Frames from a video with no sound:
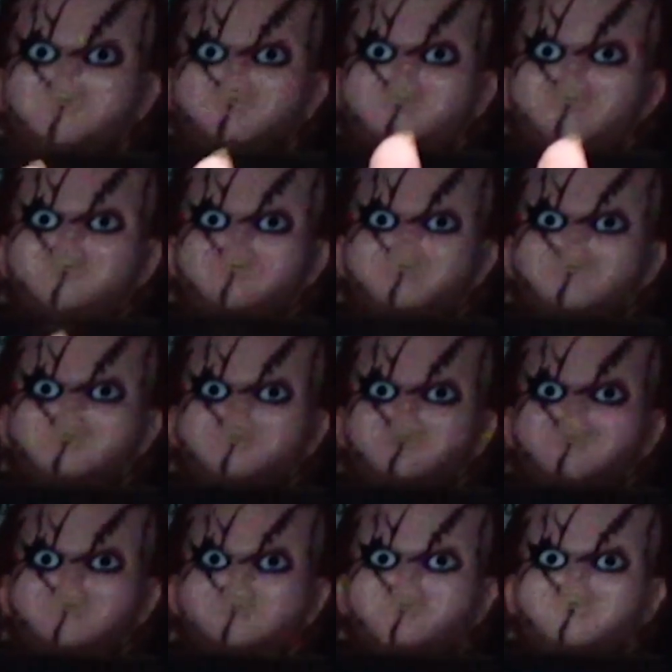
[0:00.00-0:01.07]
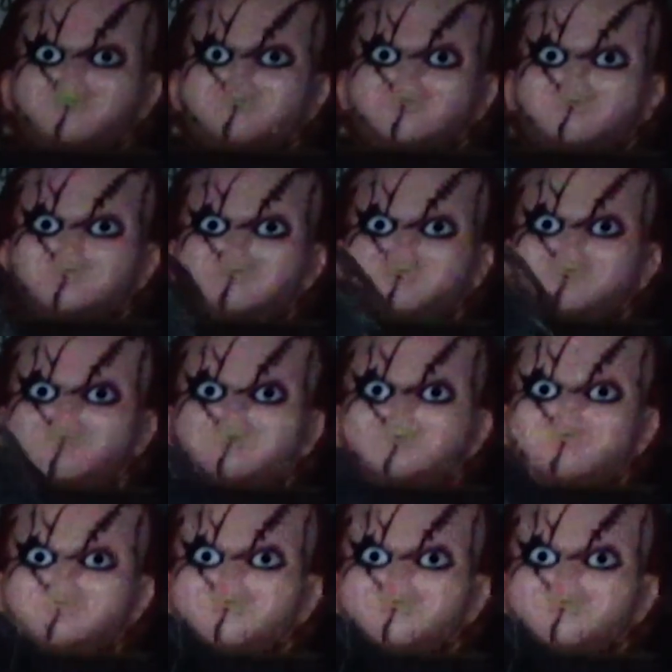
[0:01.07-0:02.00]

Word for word: one, that Chucky mask is